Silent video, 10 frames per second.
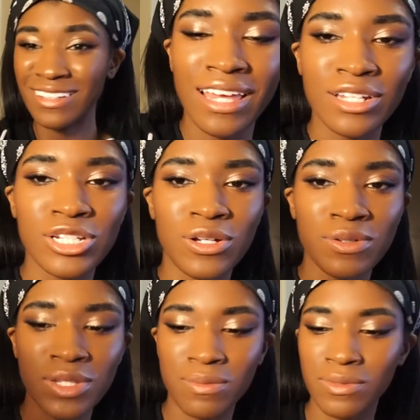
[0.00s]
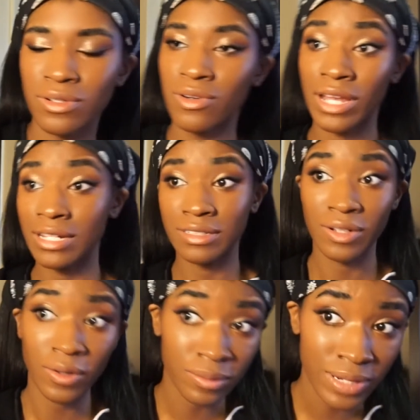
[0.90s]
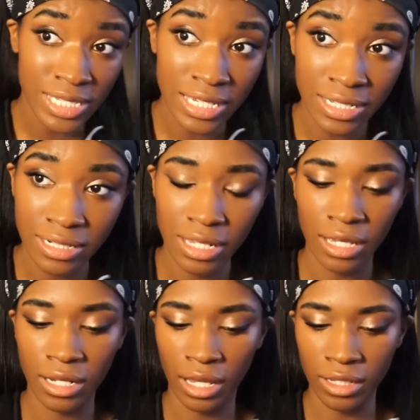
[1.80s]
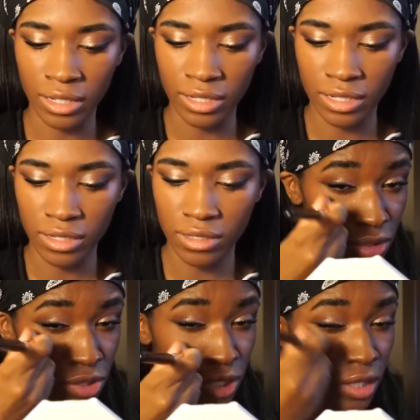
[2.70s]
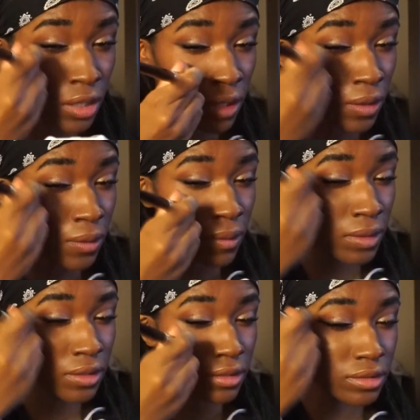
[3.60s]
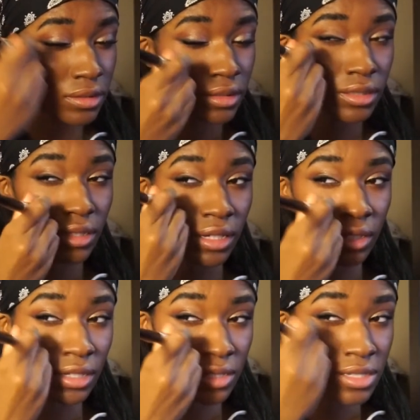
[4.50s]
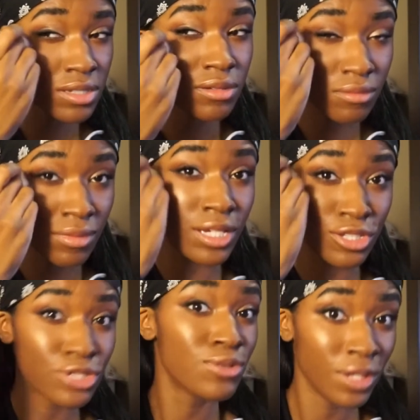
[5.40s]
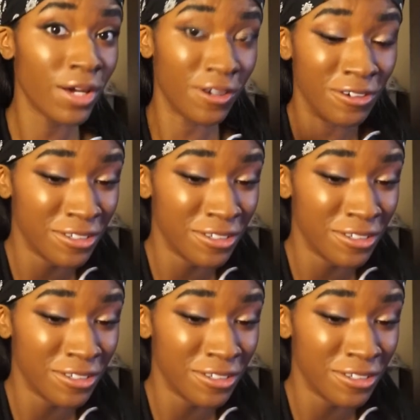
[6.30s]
It shows up great on my skin and I like to glow. And this makes you glow.